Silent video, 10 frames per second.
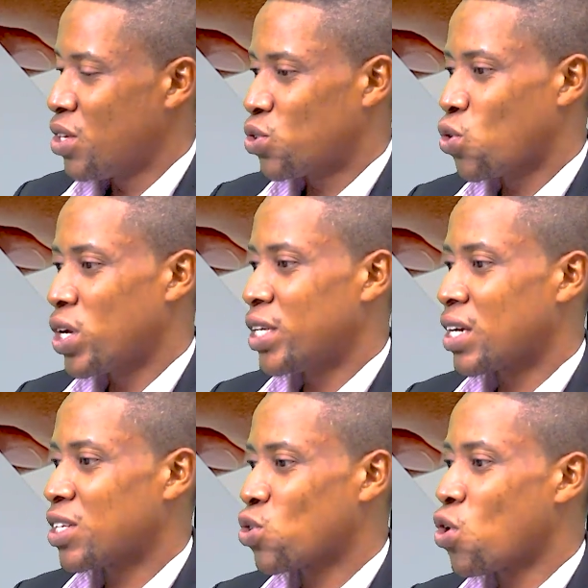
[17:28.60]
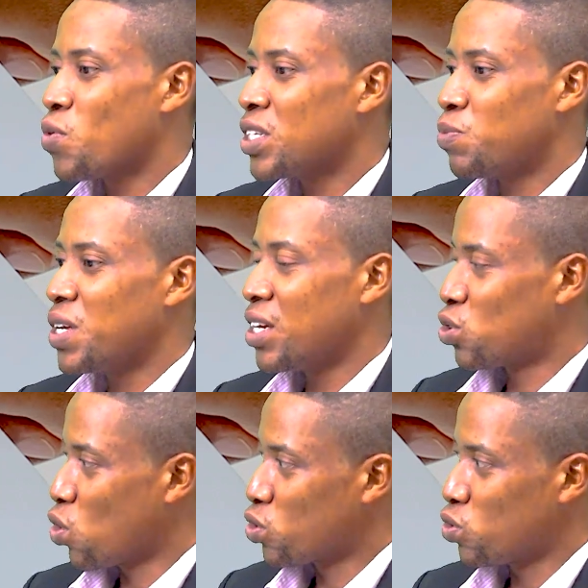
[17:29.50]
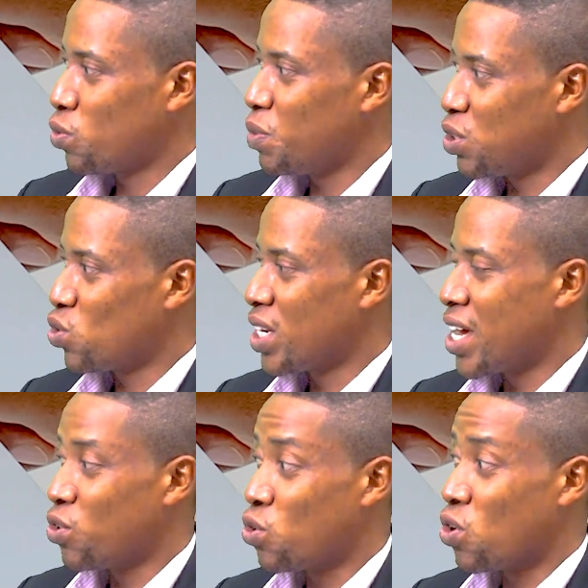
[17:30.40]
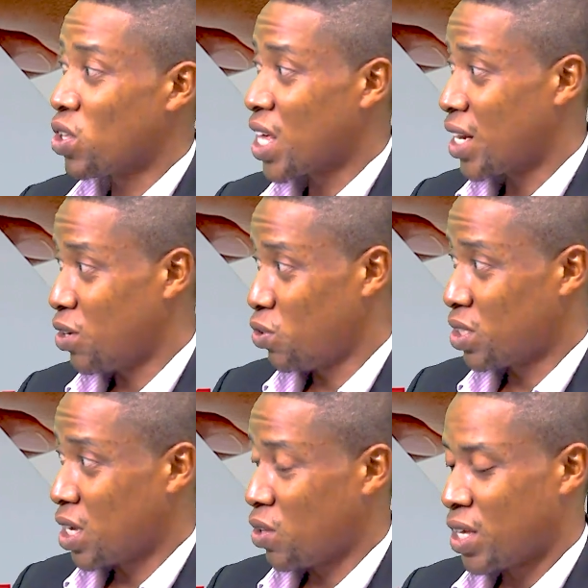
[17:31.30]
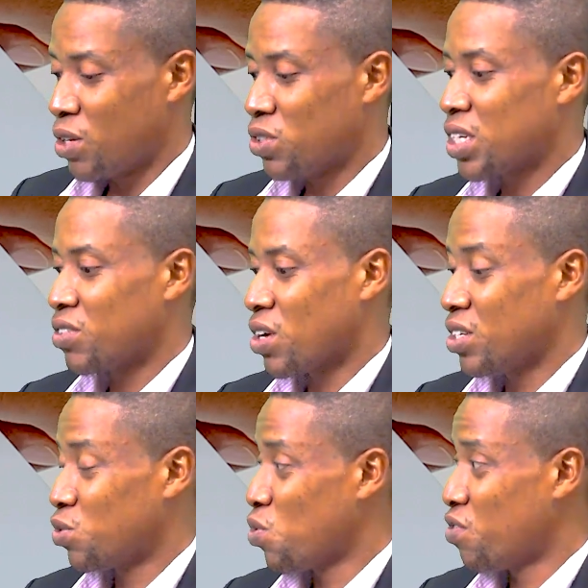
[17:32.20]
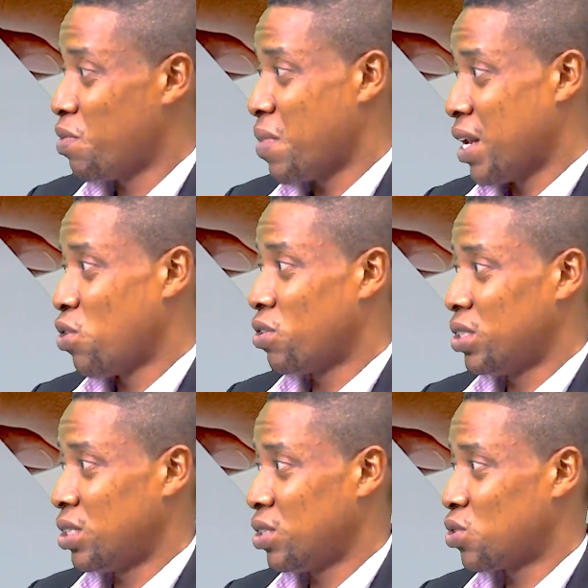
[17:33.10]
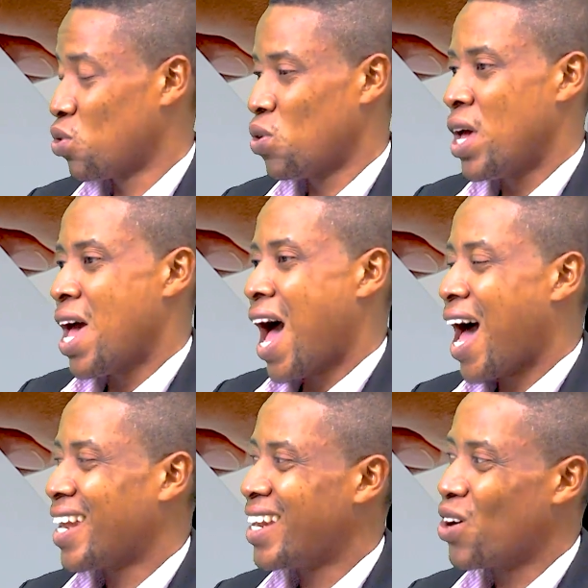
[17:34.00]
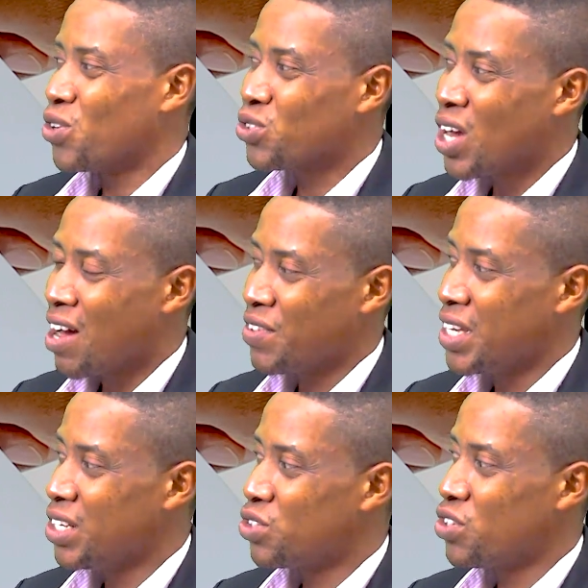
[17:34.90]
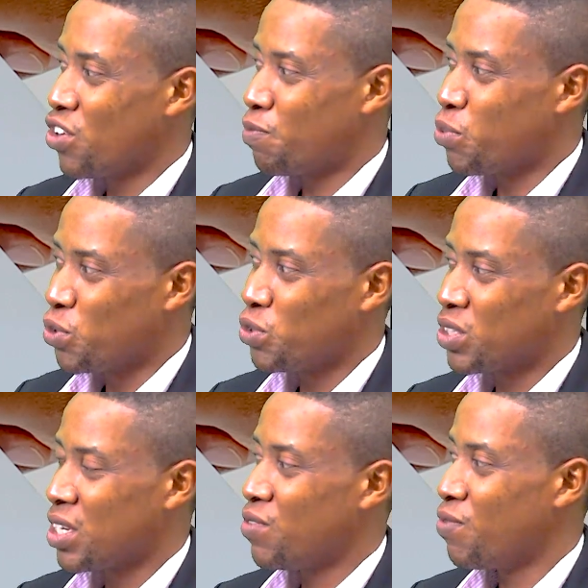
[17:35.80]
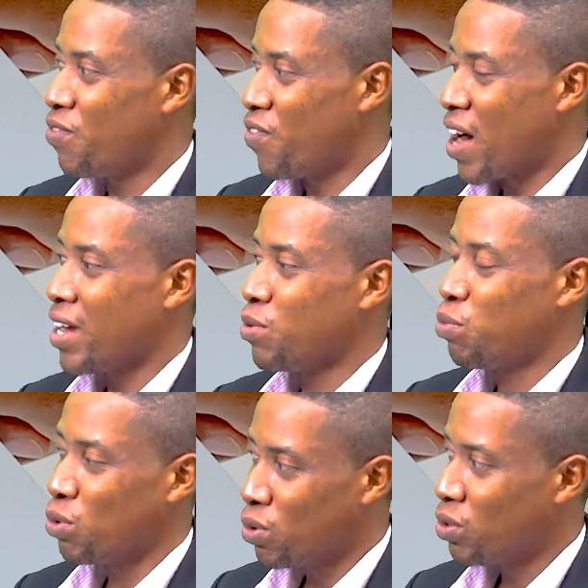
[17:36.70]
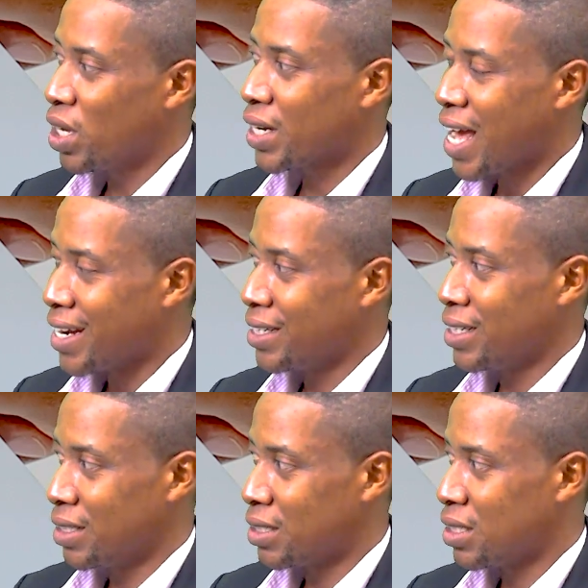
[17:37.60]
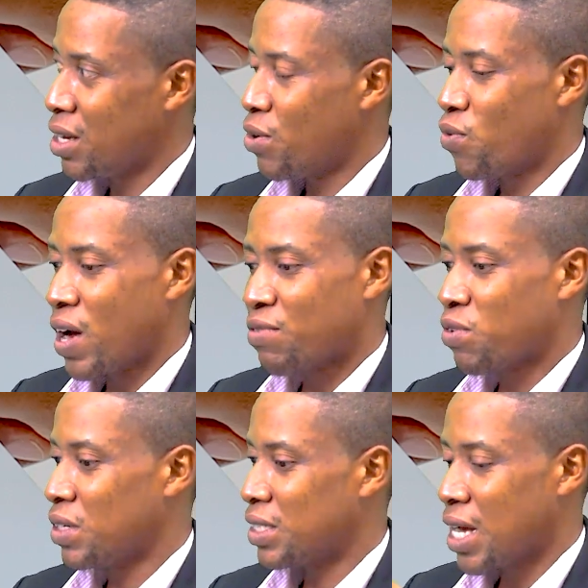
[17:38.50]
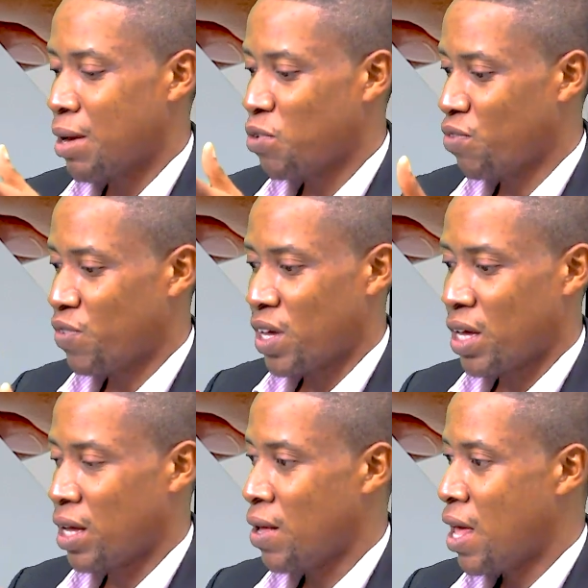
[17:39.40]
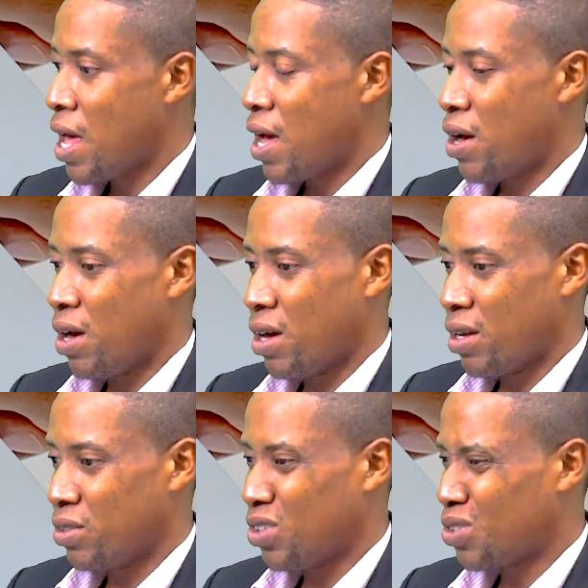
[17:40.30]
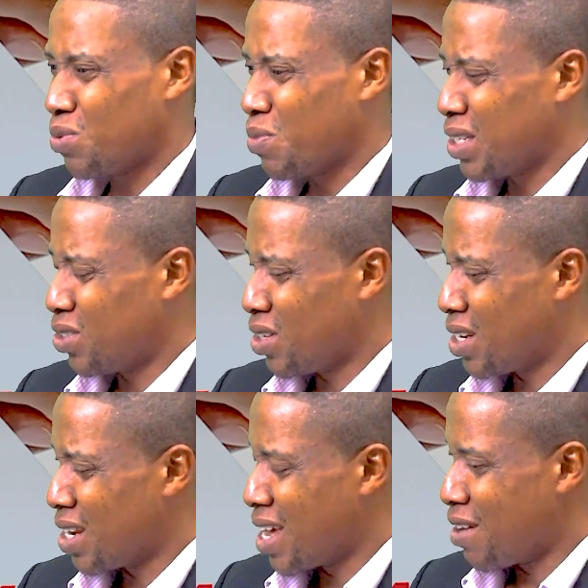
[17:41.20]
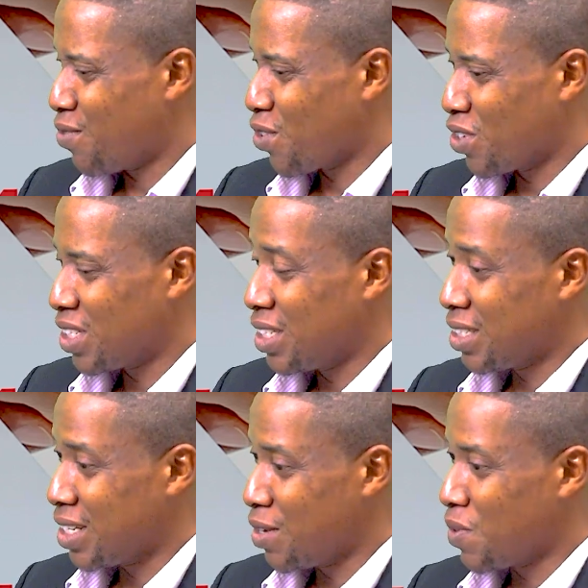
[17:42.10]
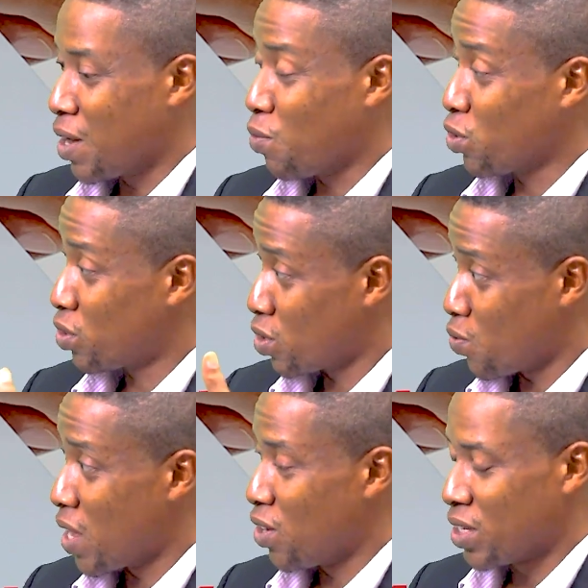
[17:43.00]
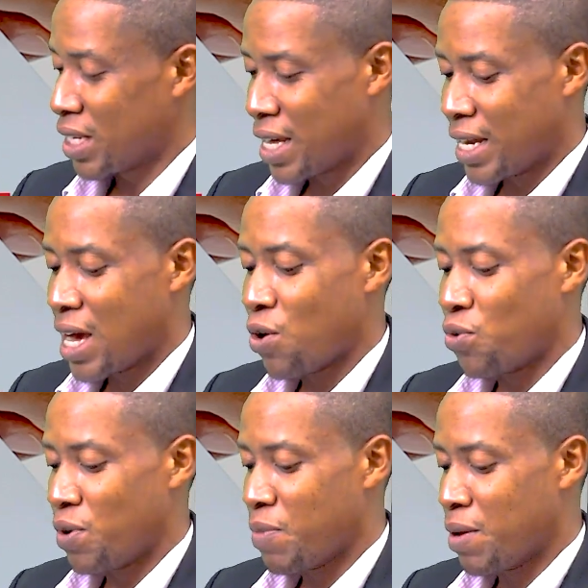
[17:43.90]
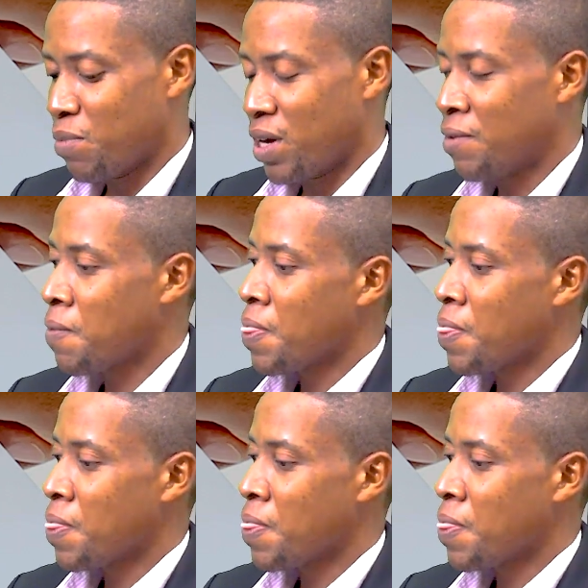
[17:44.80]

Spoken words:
So it has always been a tussle between Edo North and Edo South. Edo Central is more of a minority. So, and they also have a history of producing viable candidates right from the time of, just to mention, I've forgotten his name now, but somewhere along the line, I will remember.